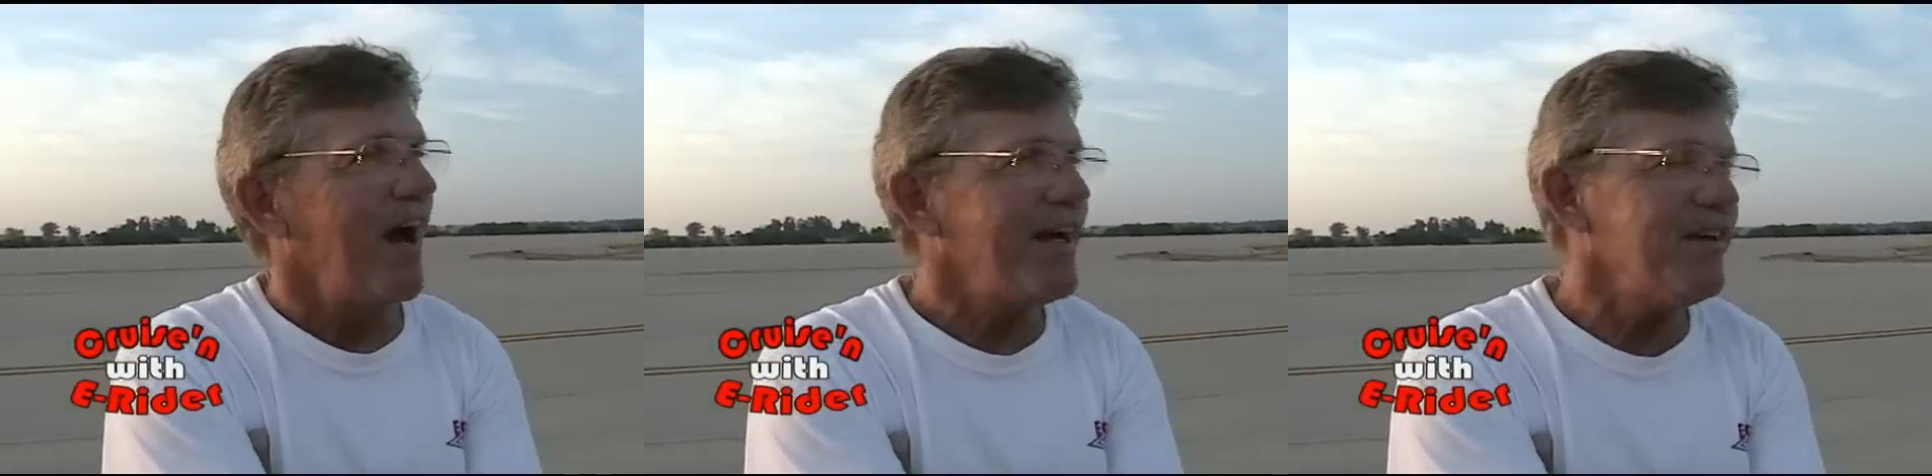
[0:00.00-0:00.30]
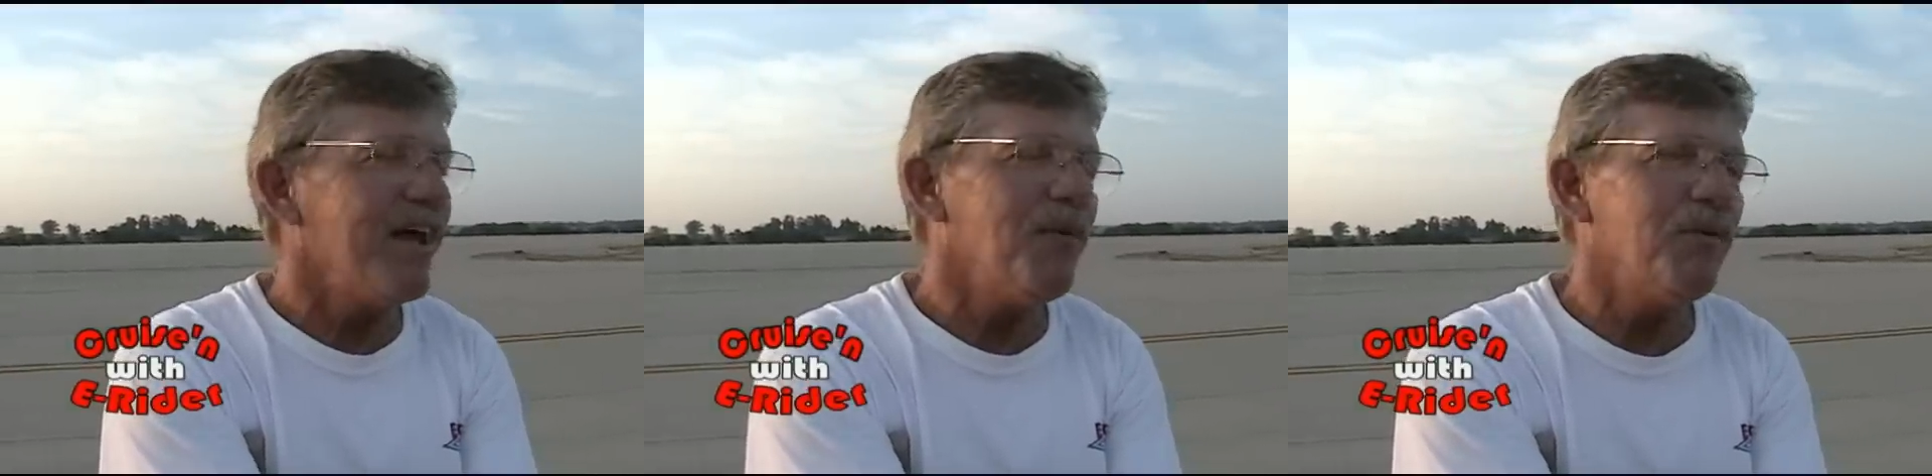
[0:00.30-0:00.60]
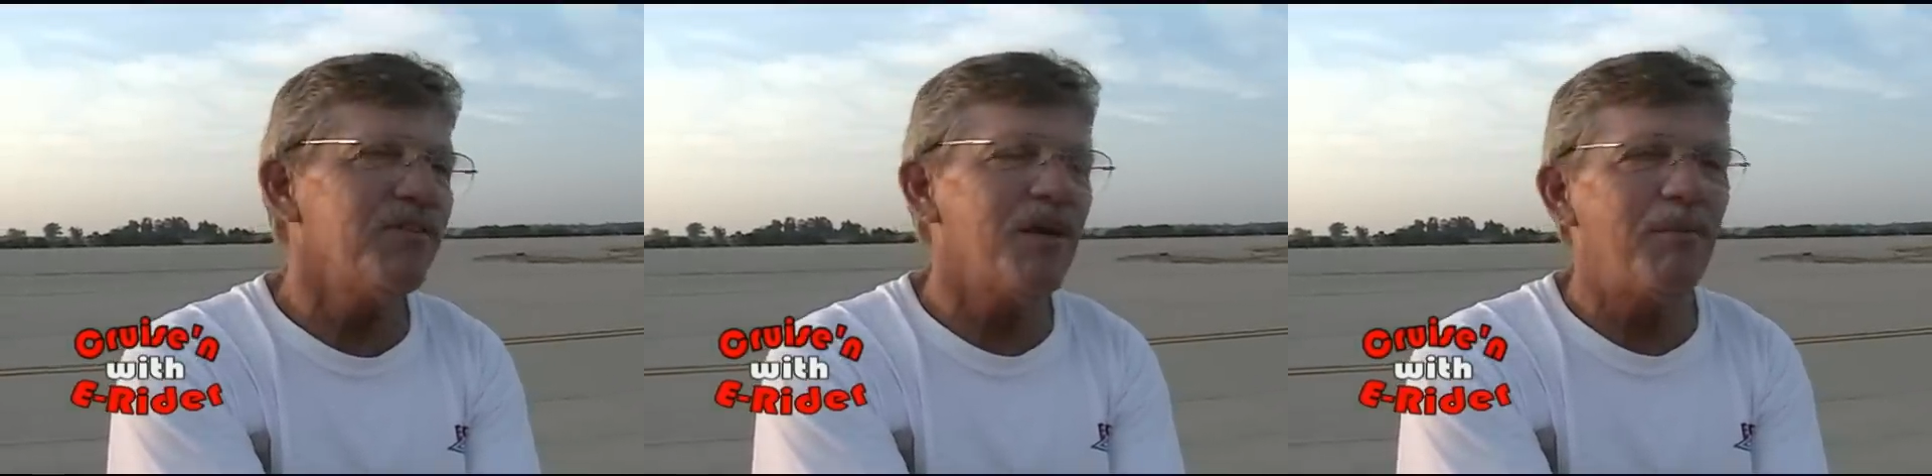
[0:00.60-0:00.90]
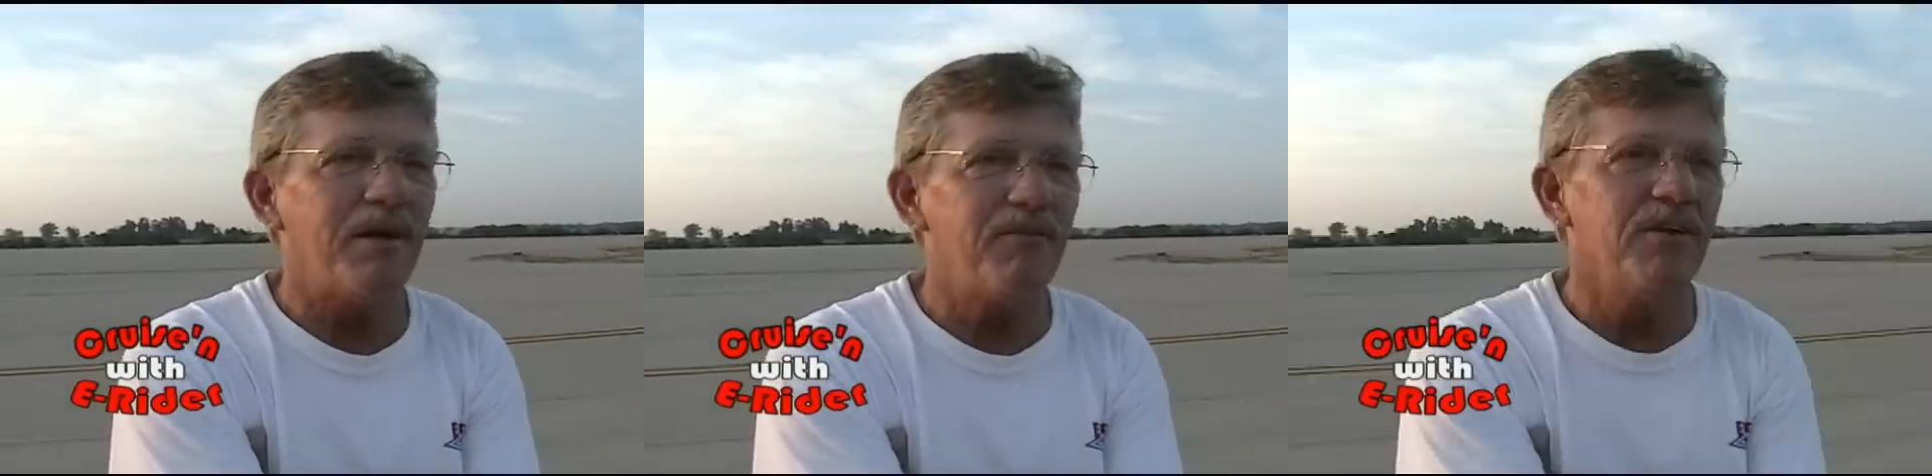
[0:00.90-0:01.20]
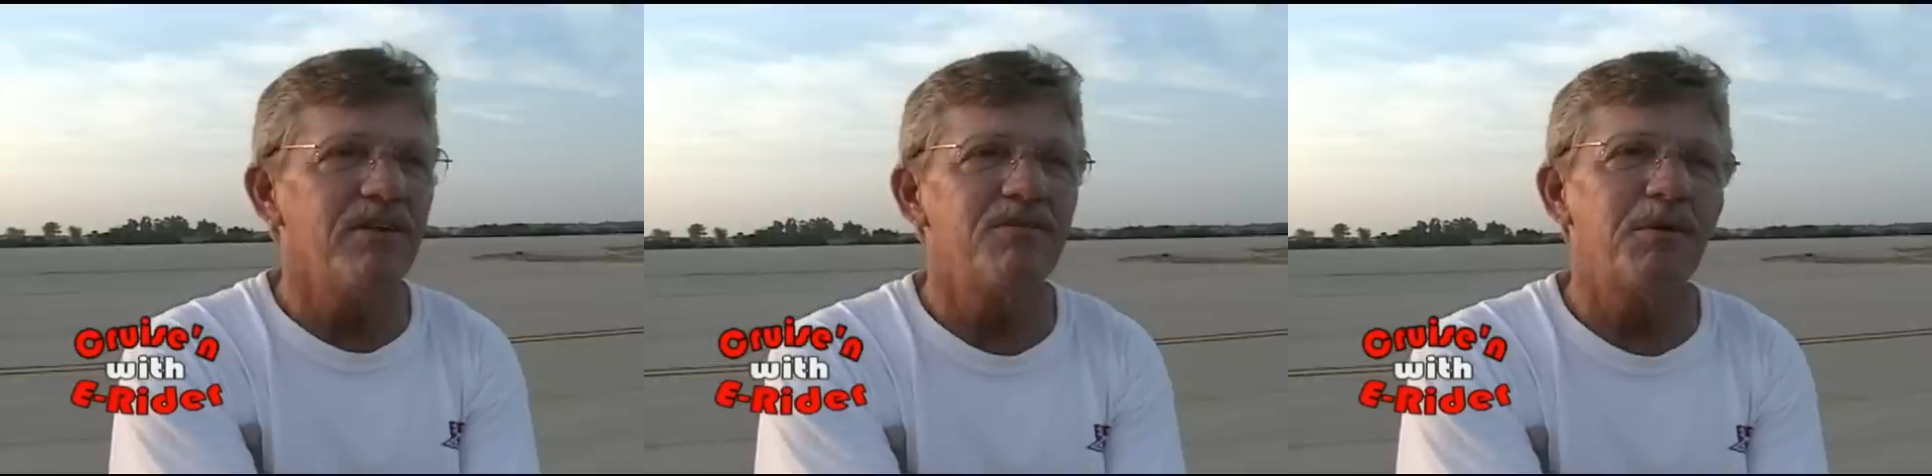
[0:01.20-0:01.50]
I don't want to say bad
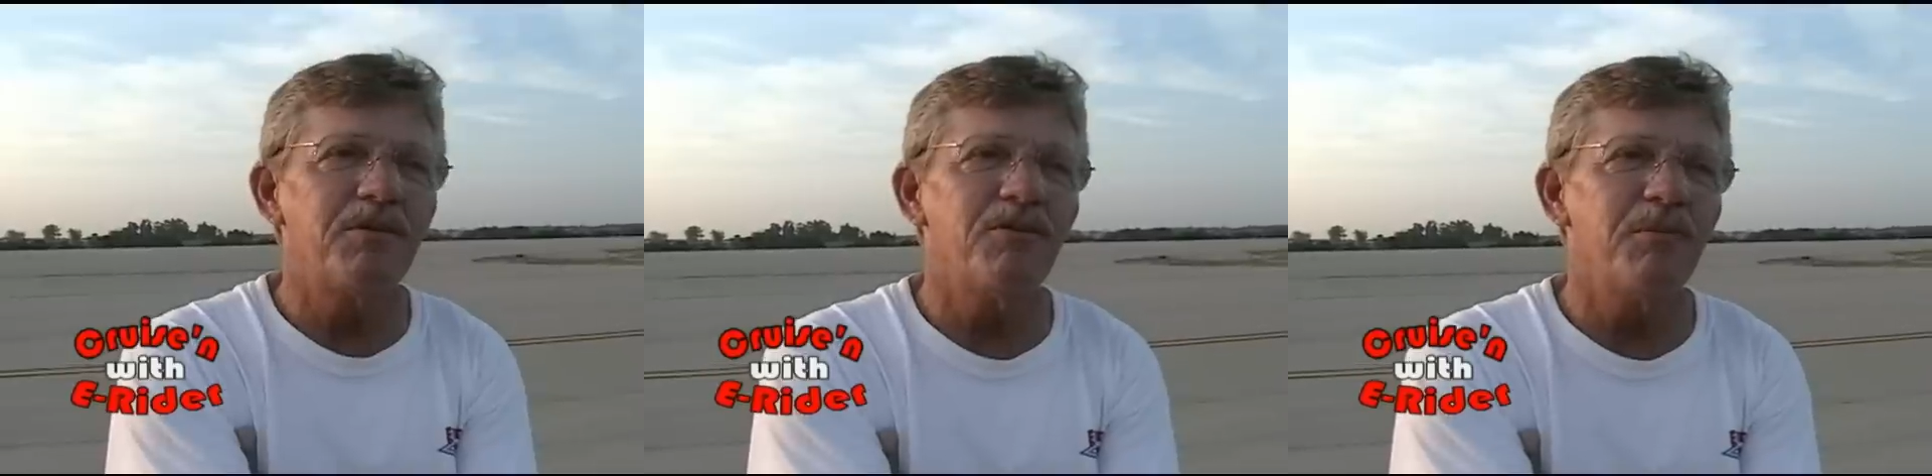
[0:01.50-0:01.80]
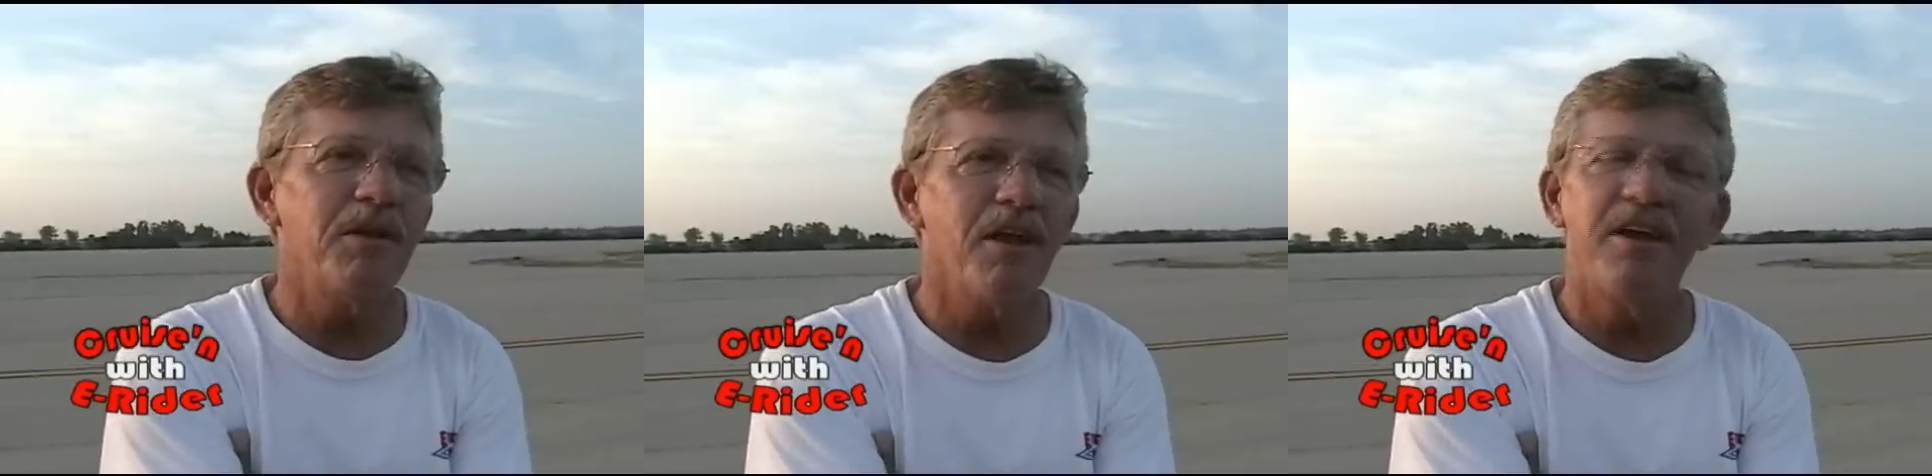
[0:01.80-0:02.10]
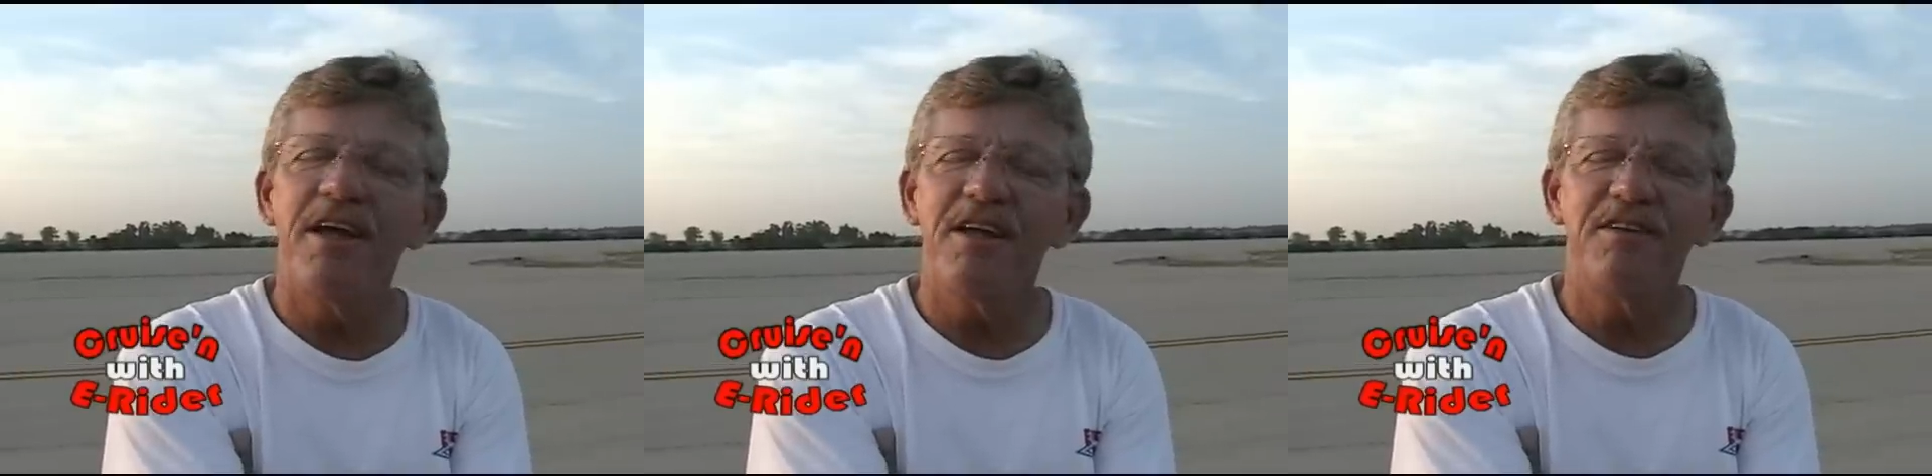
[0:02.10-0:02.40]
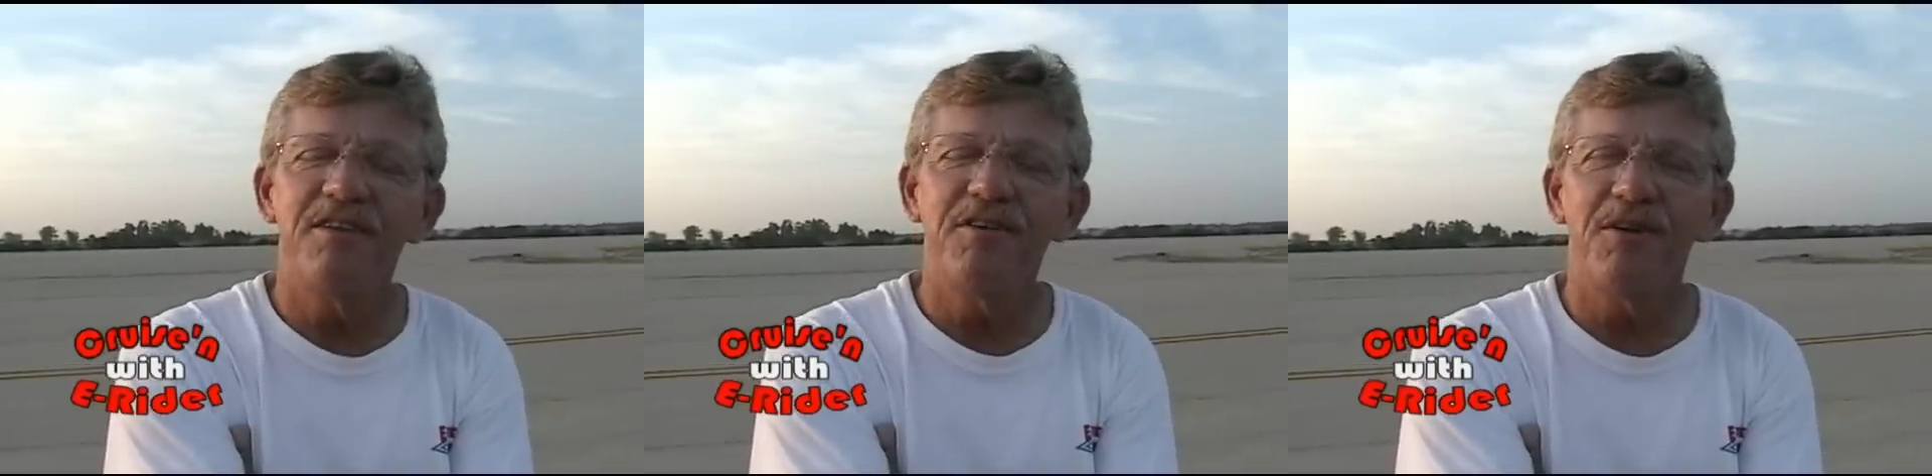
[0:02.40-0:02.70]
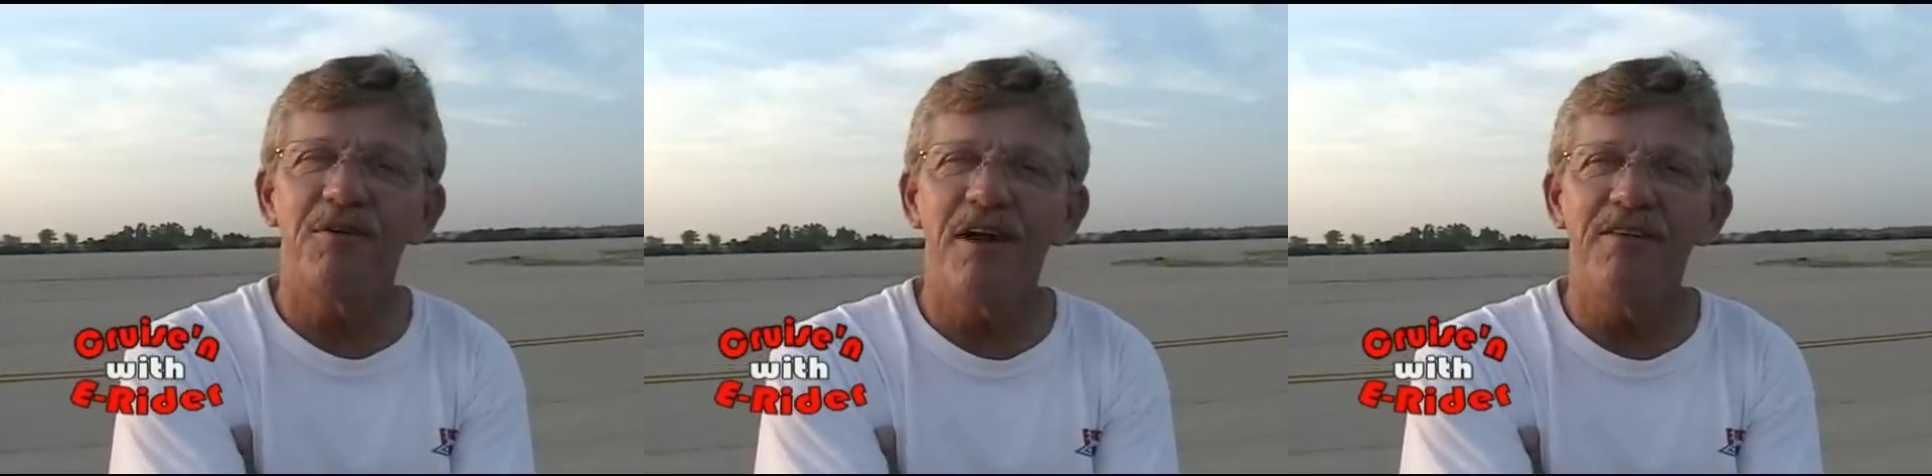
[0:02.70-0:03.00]
feelings, but there's been a lot of
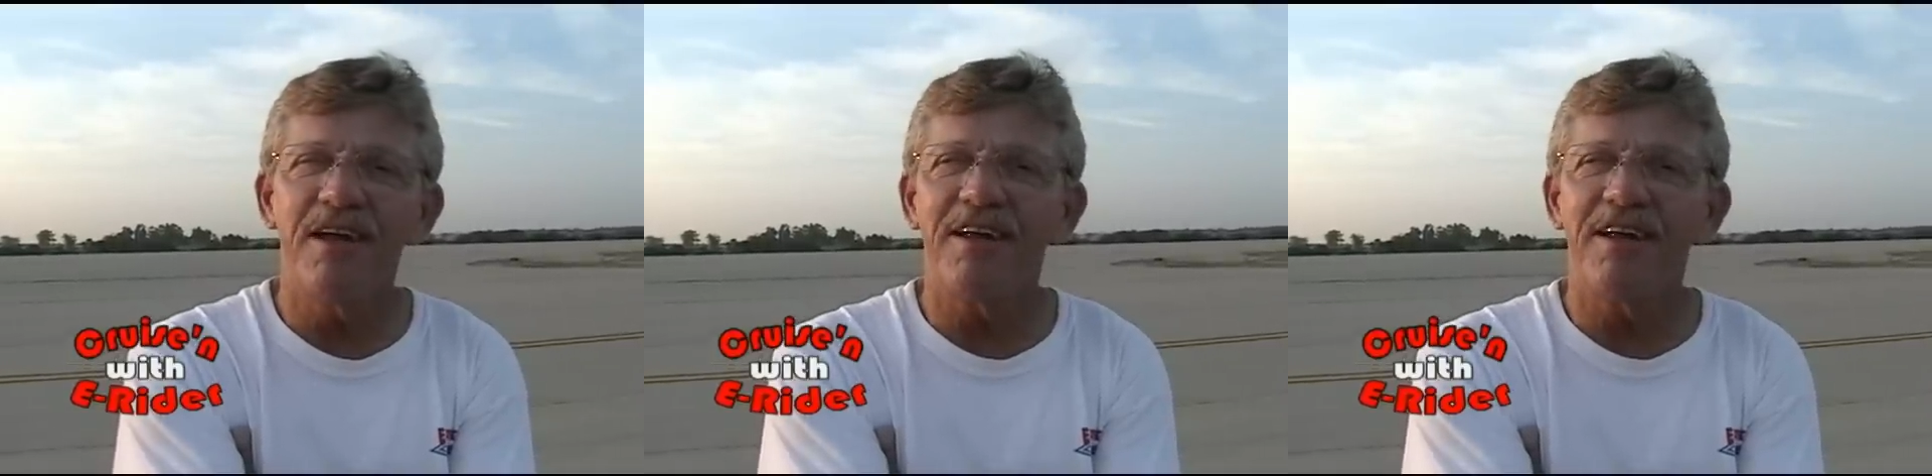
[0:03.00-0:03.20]
negativity around that,